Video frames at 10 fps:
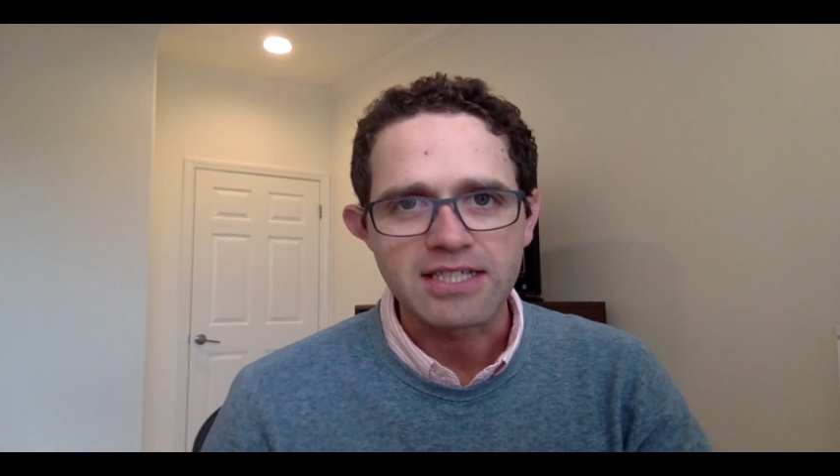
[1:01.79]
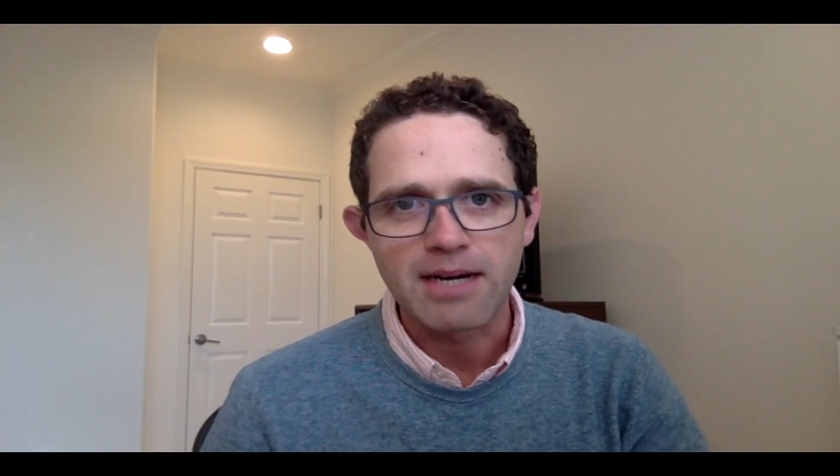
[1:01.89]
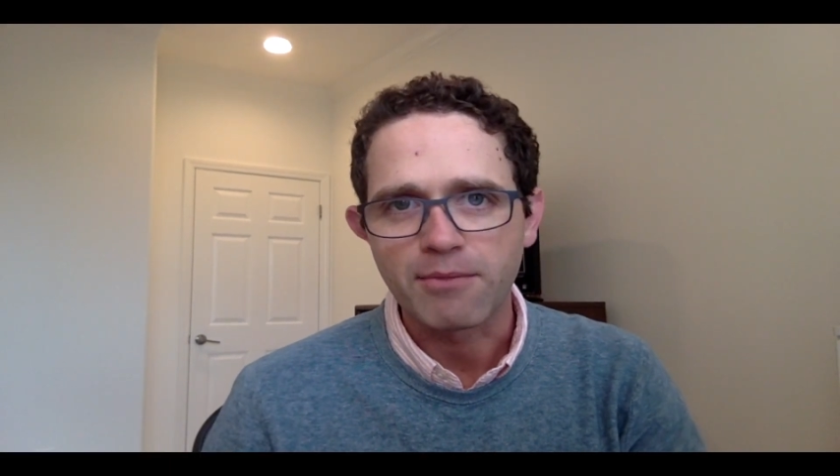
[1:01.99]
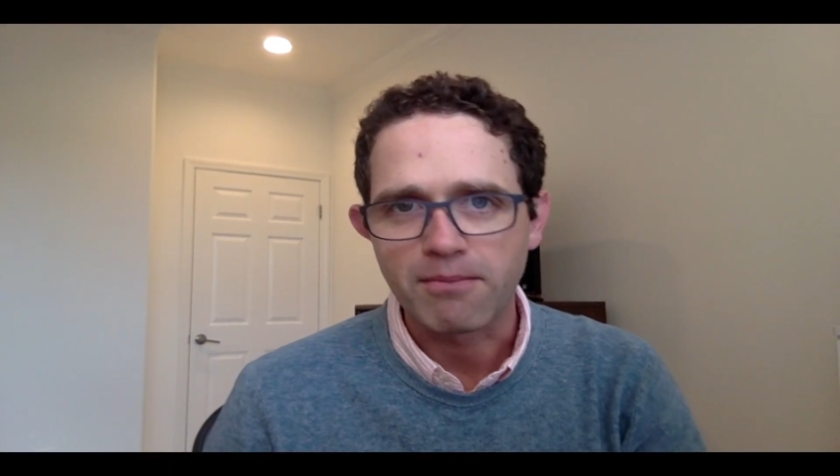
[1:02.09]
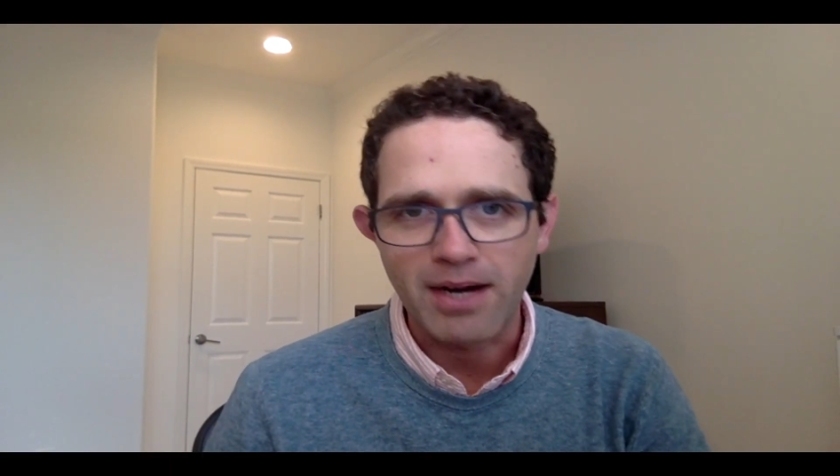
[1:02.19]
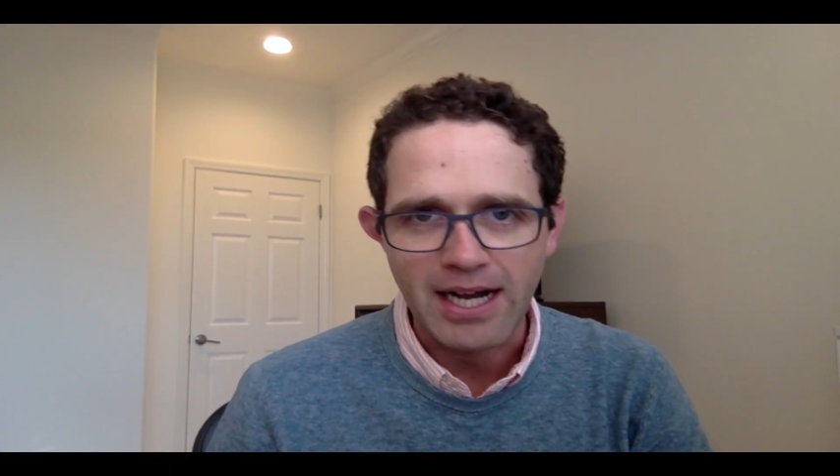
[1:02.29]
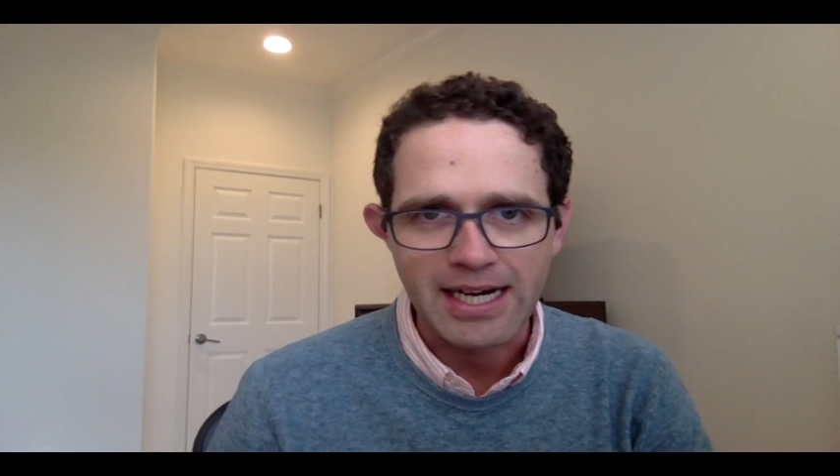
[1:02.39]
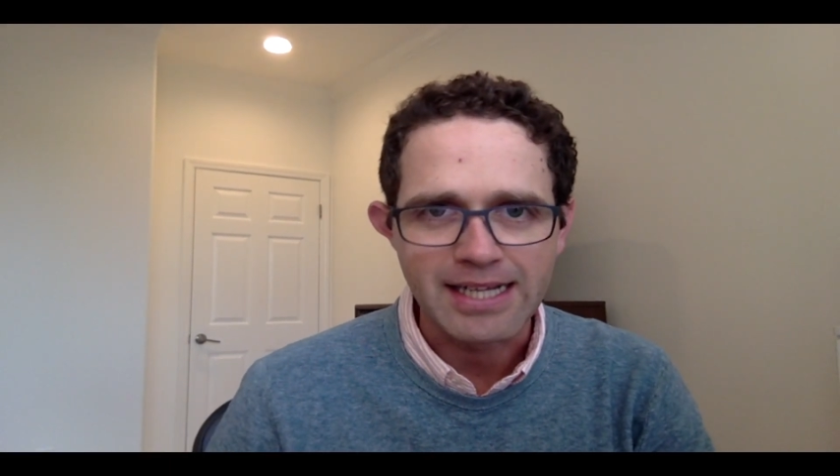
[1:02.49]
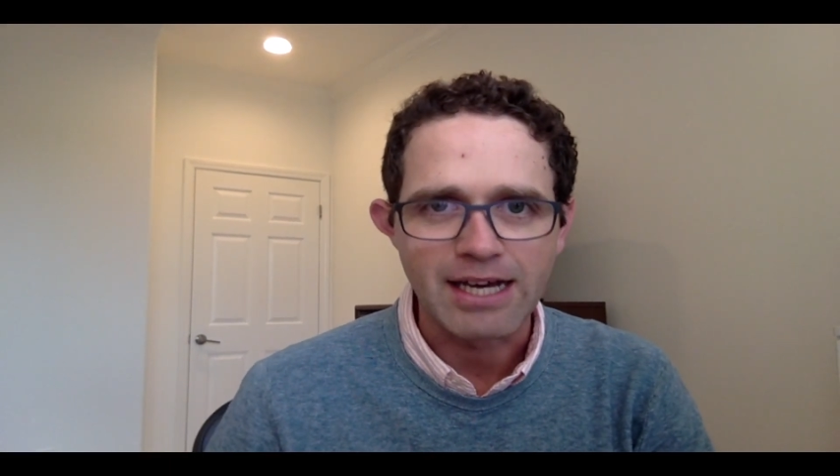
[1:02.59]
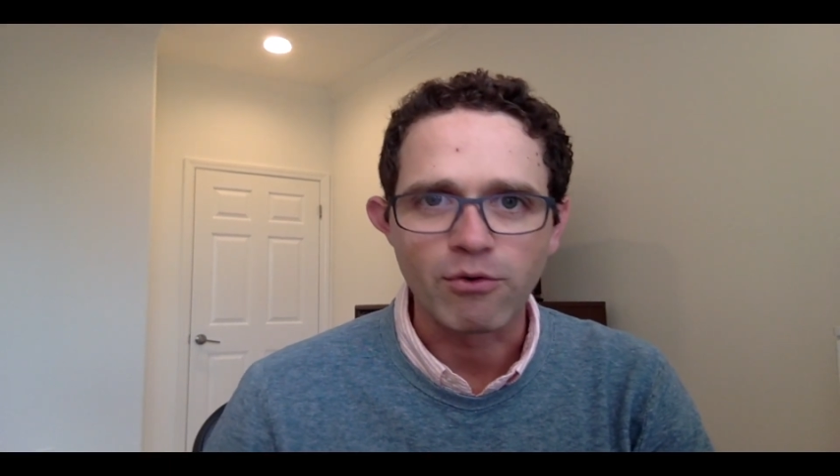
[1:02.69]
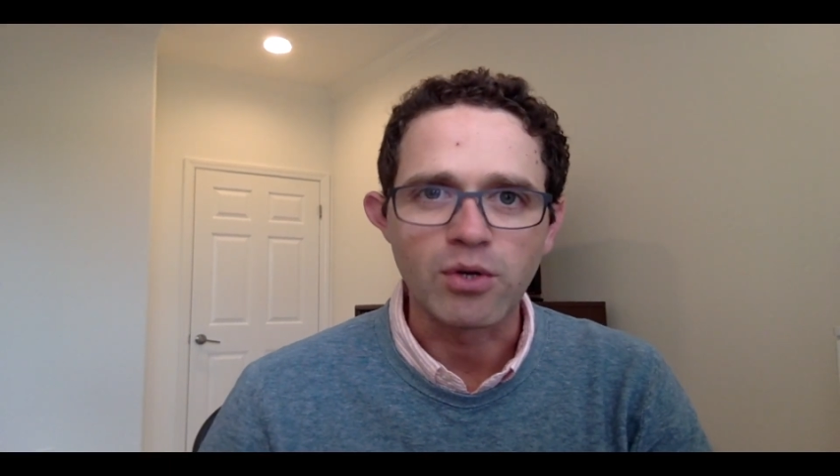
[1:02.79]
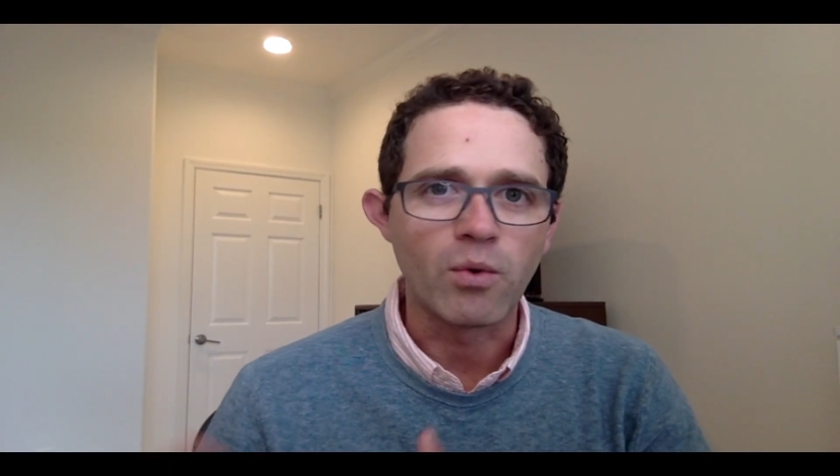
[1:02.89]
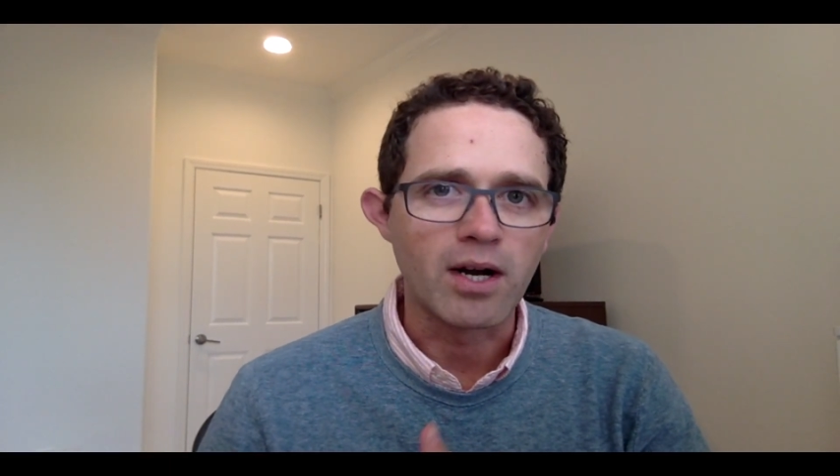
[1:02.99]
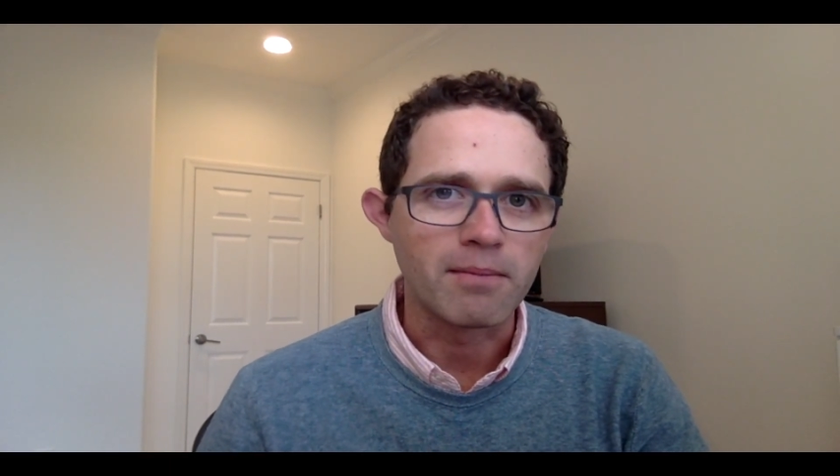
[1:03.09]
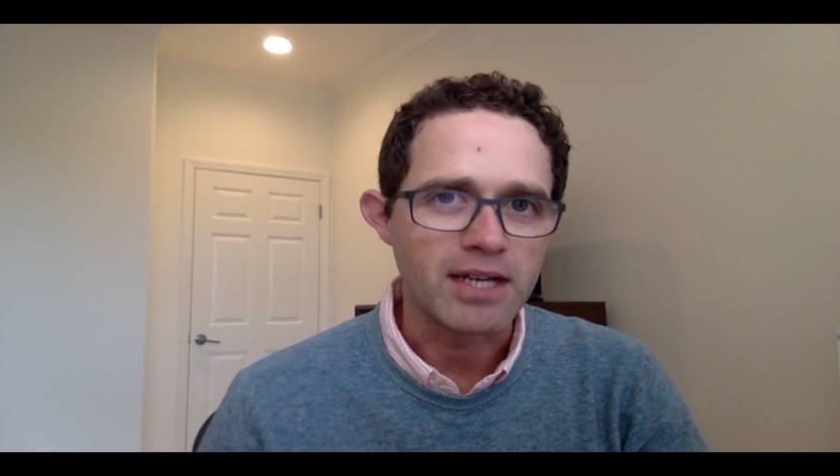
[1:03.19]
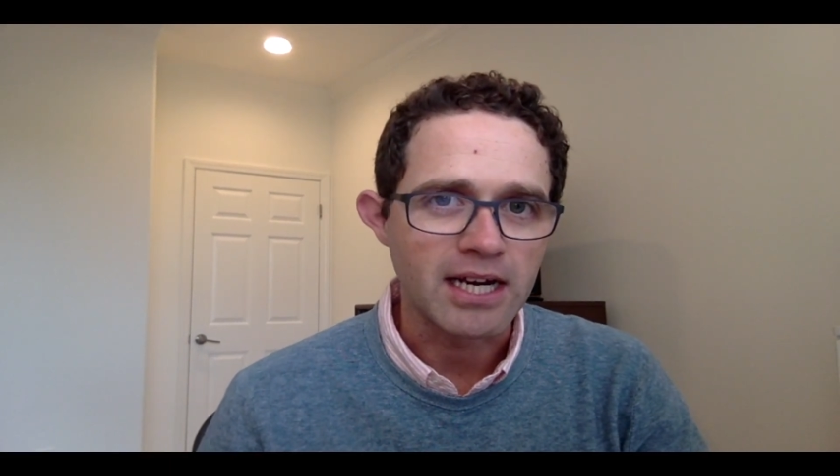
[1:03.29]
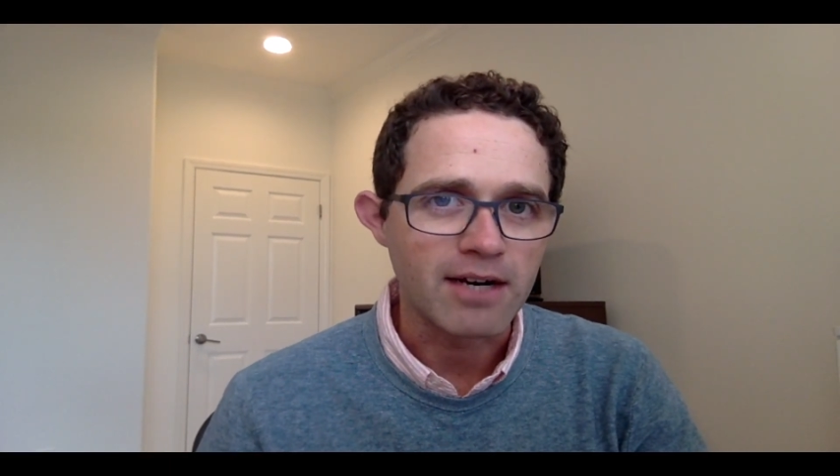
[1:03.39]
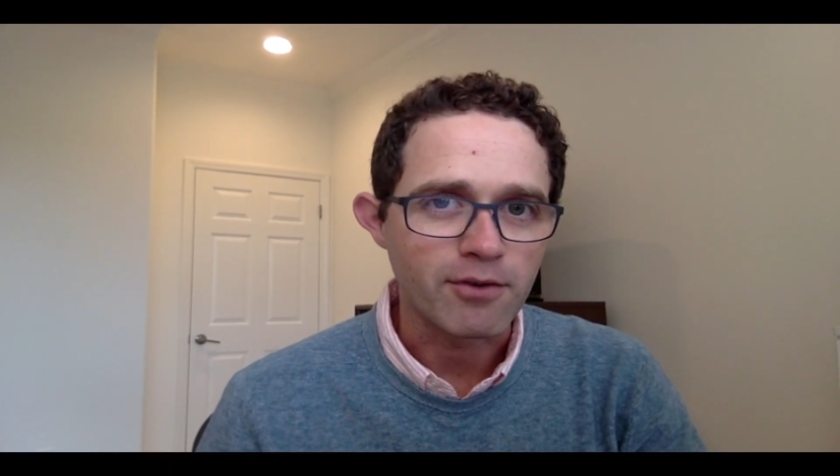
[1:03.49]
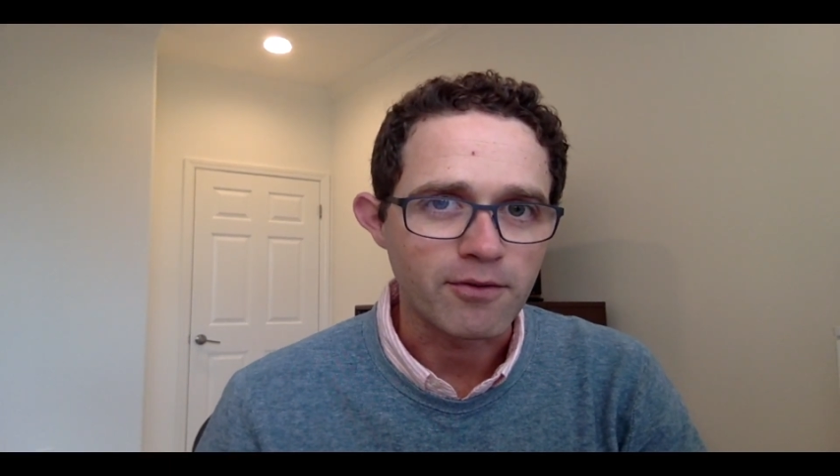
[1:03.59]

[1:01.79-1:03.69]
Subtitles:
come to mind that we'd want to be careful